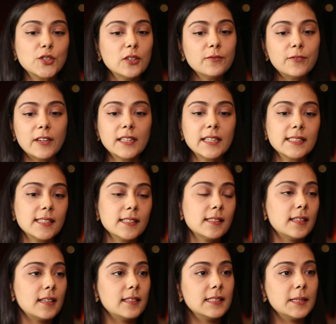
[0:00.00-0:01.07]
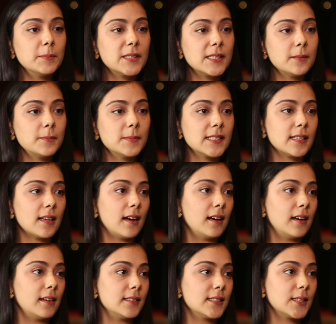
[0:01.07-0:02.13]
chung fung is a dim sums.
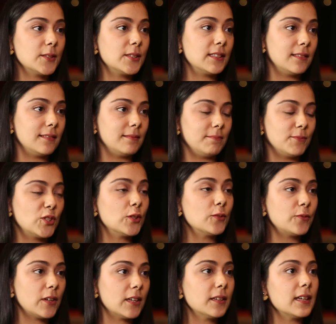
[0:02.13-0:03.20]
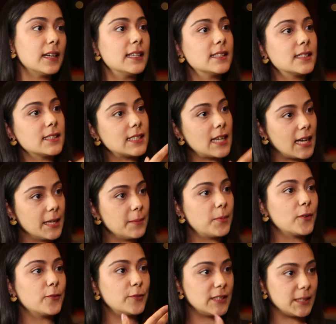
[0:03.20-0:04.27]
So chung fung is a type
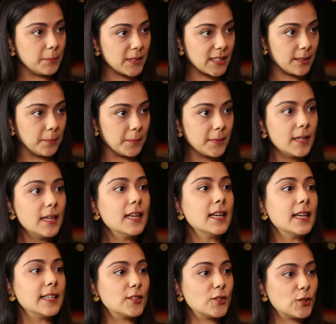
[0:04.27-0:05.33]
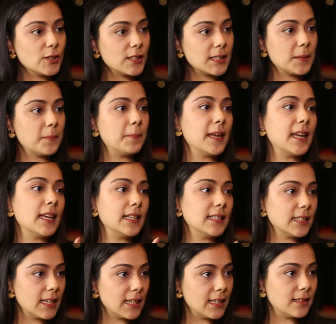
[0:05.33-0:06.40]
of a dim sum. It's just made
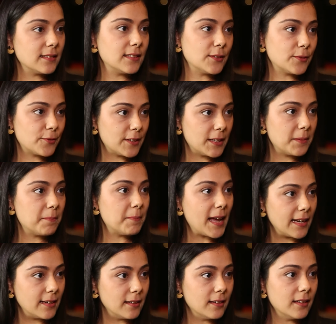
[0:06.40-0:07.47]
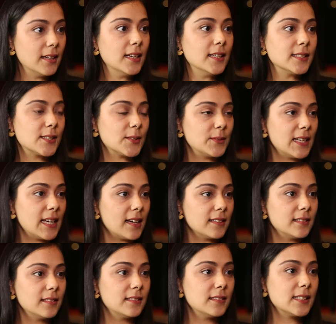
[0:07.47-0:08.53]
in a different manner. So the
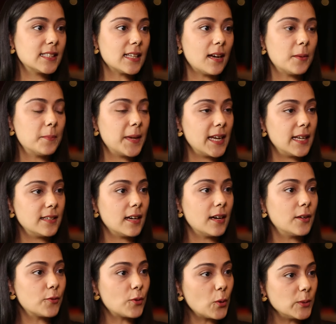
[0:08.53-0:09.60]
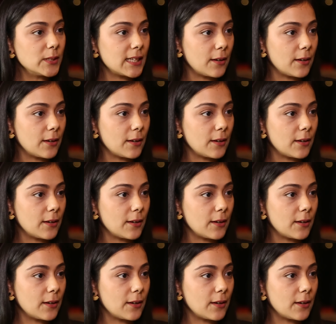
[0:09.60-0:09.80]
others are made rolled